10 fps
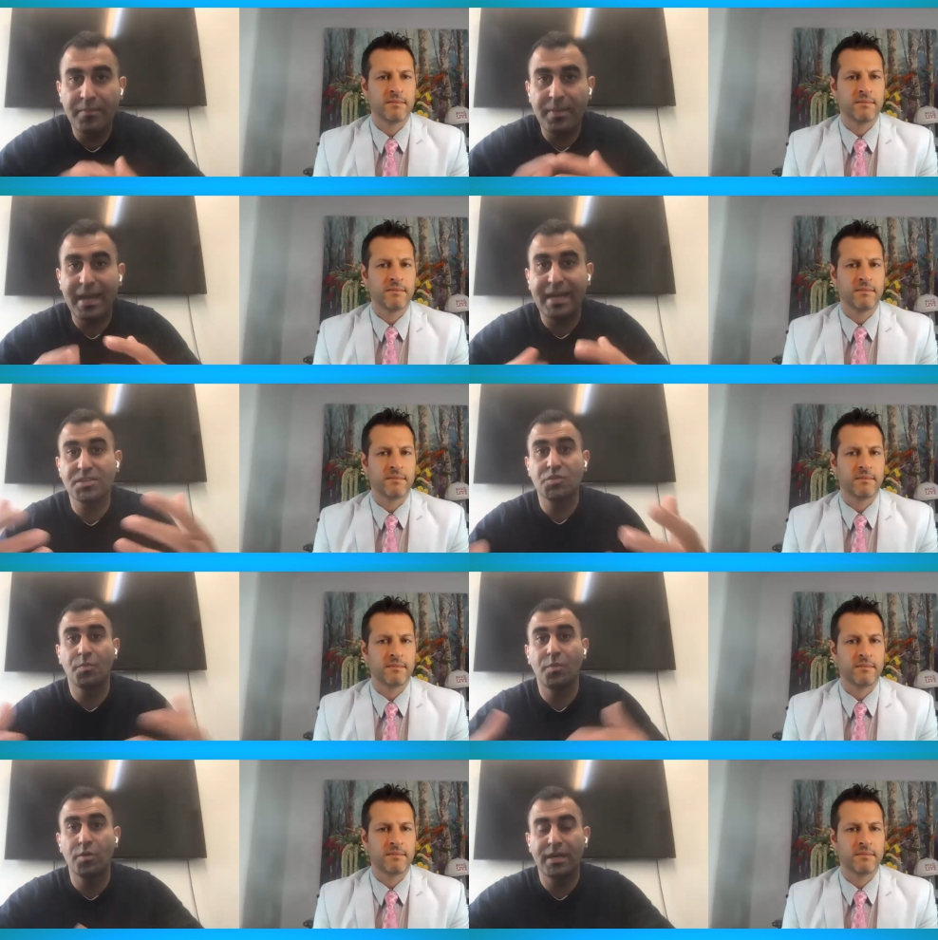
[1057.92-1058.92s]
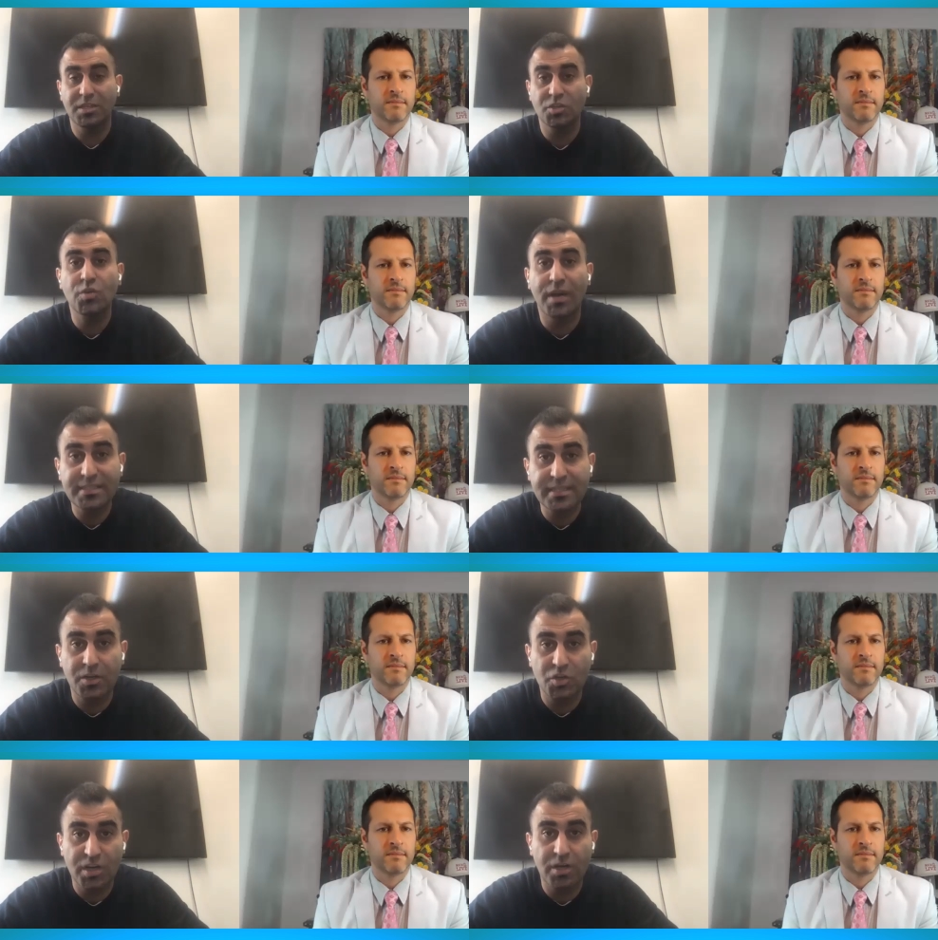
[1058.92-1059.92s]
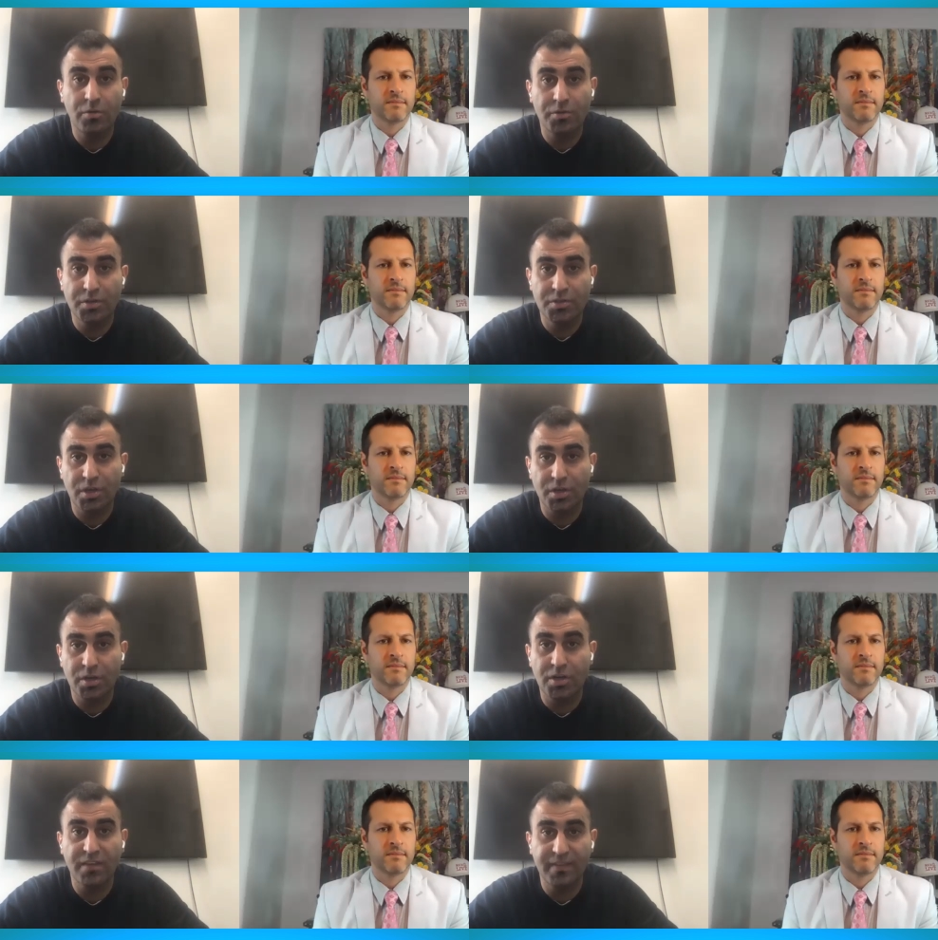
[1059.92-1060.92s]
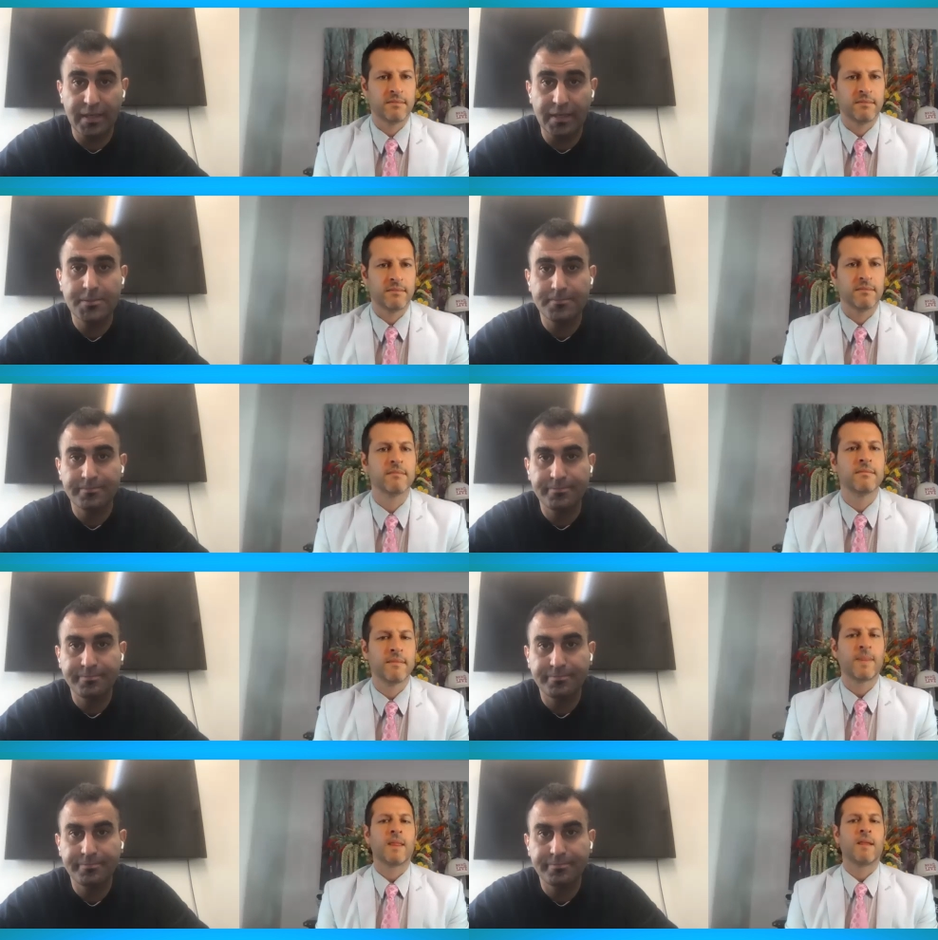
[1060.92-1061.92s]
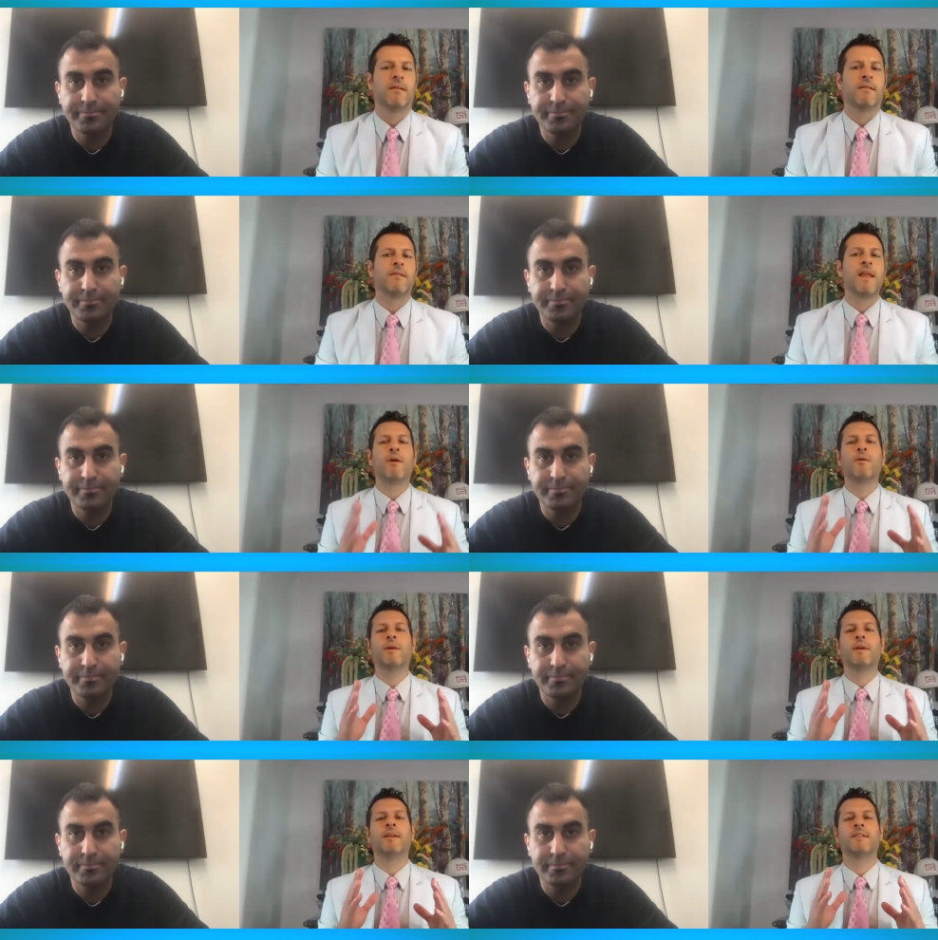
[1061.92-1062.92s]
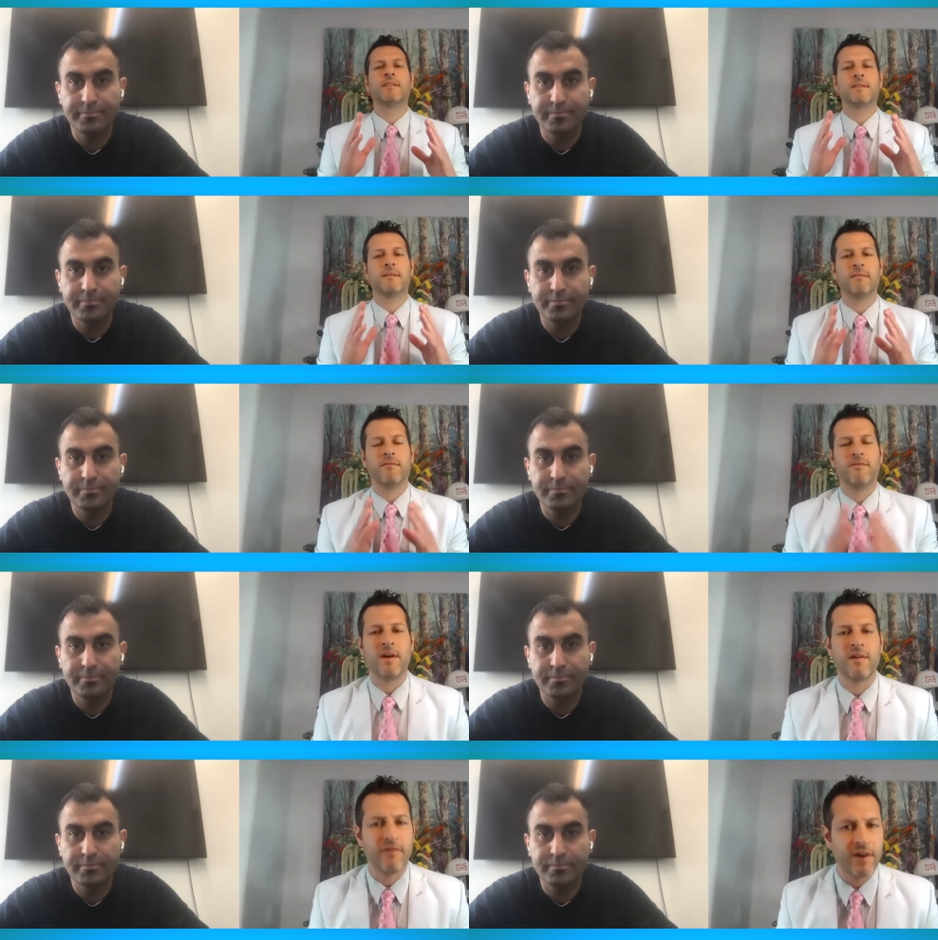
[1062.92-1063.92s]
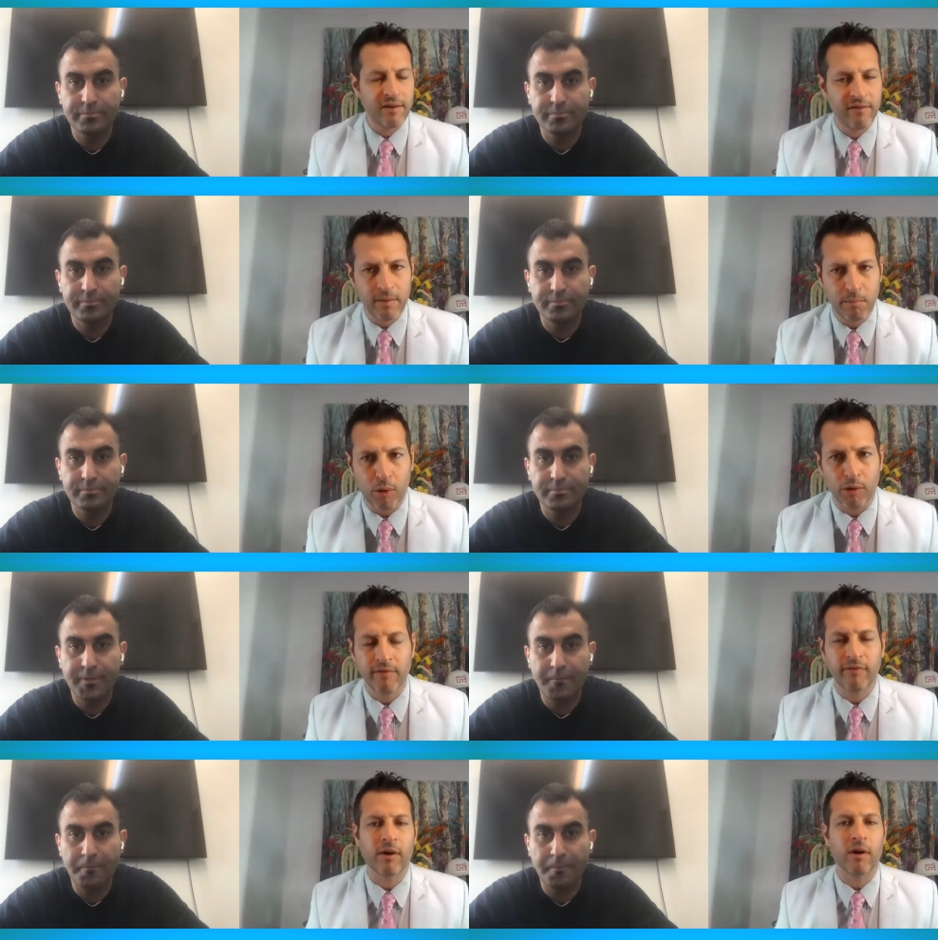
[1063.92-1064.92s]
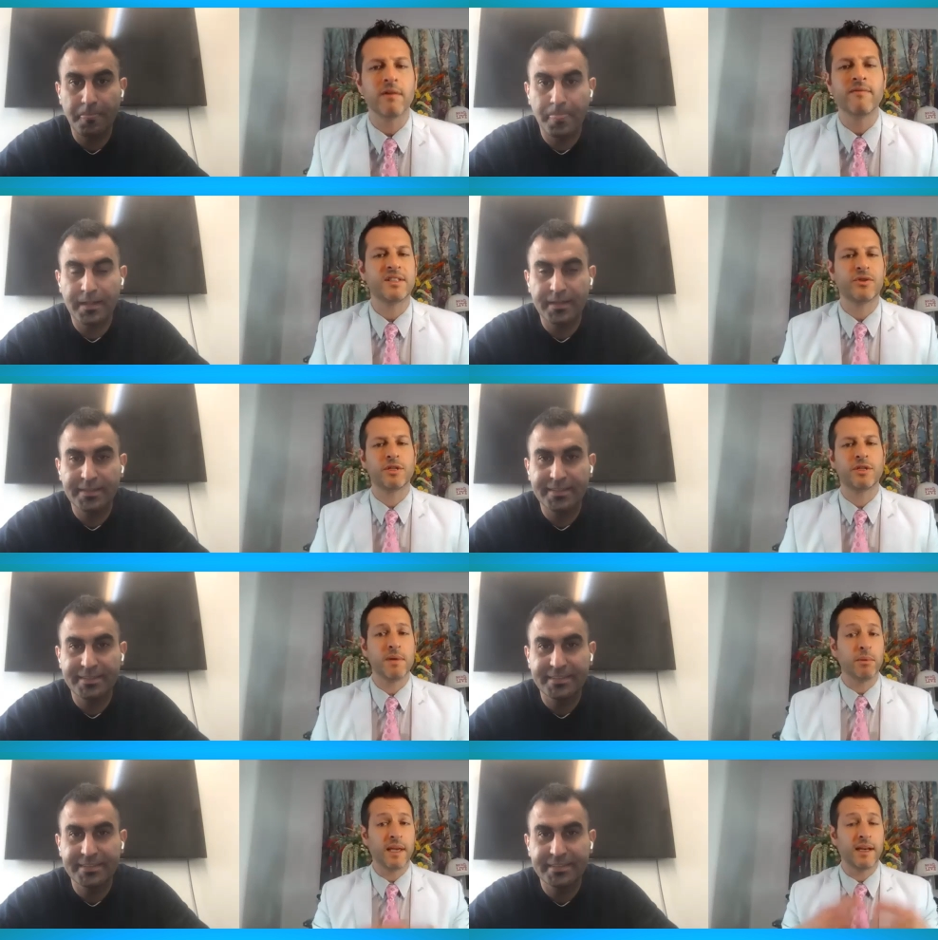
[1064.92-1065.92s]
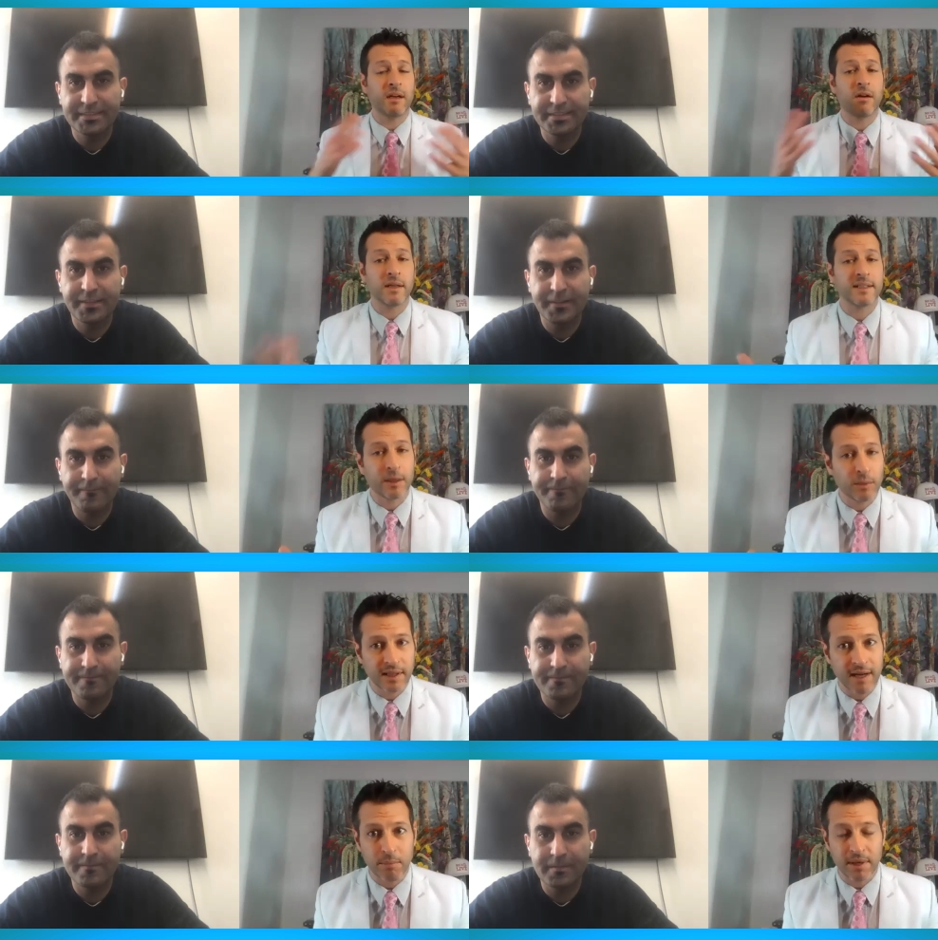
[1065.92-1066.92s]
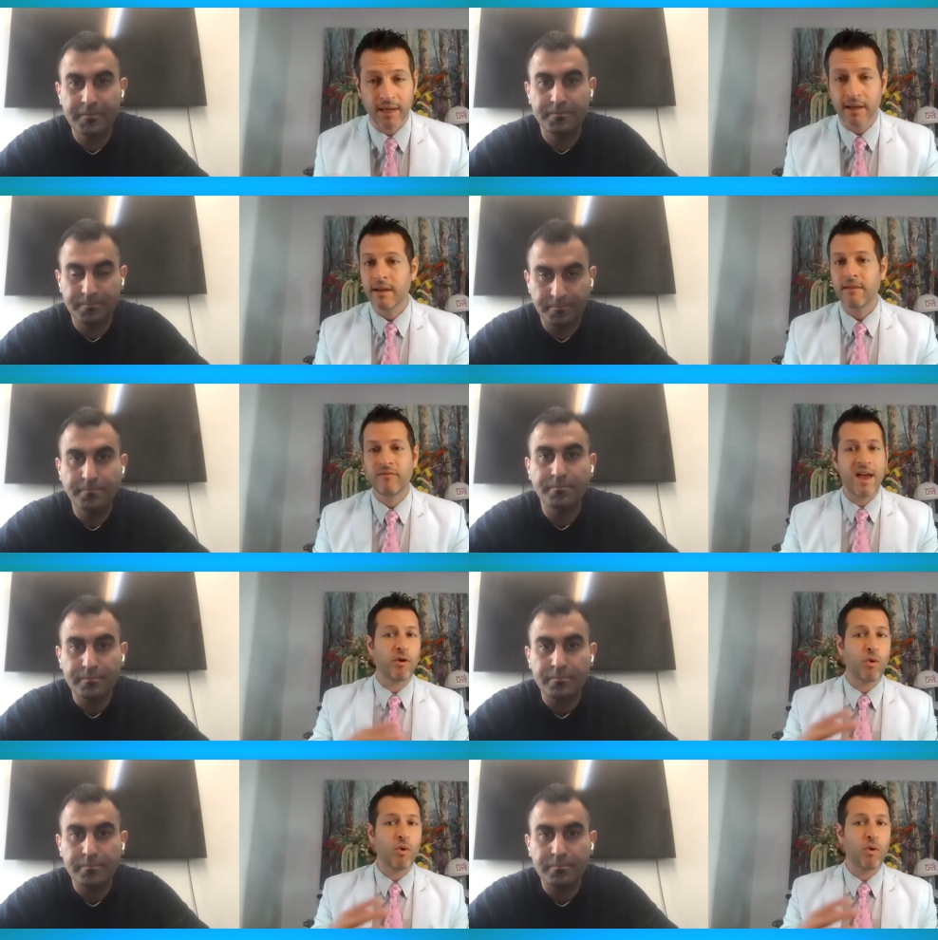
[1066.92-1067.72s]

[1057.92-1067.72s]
Speaker 1: pay back the support and the trust that our shareholders are giving us.
Speaker 2: Now, it's very, very important for our investors to be able to get in contact with the company. If they have a